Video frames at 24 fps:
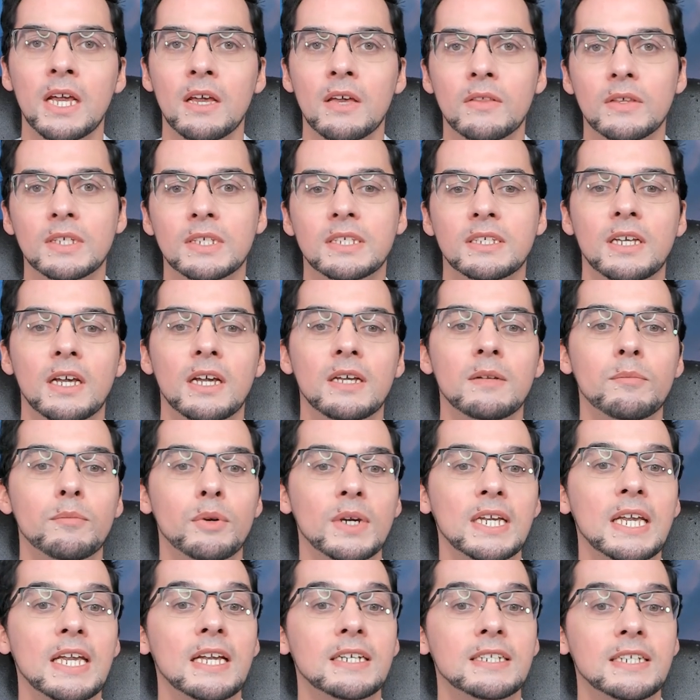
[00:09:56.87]
The Sun
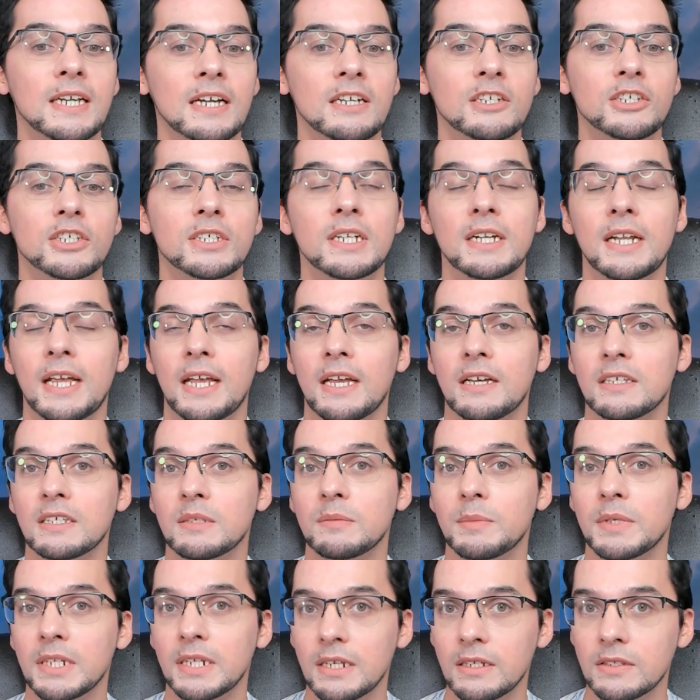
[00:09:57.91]
bringing attention,
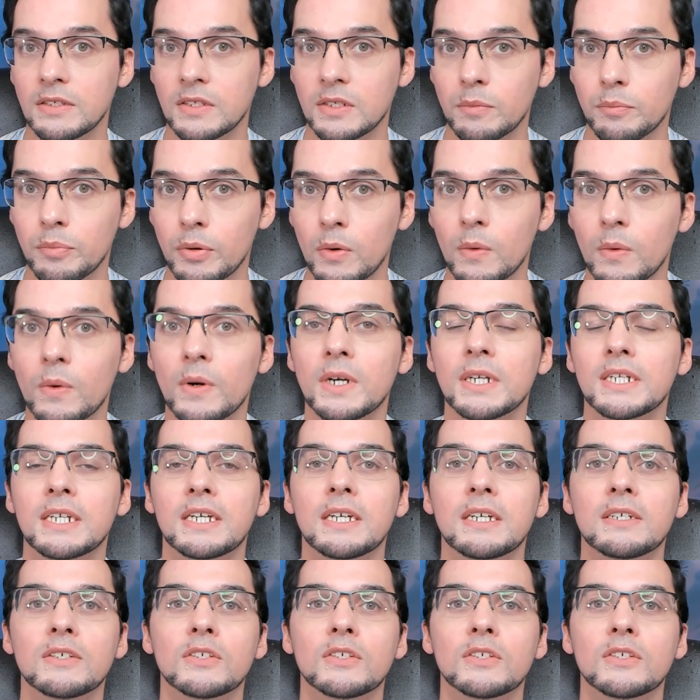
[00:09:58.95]
enhancement, and support is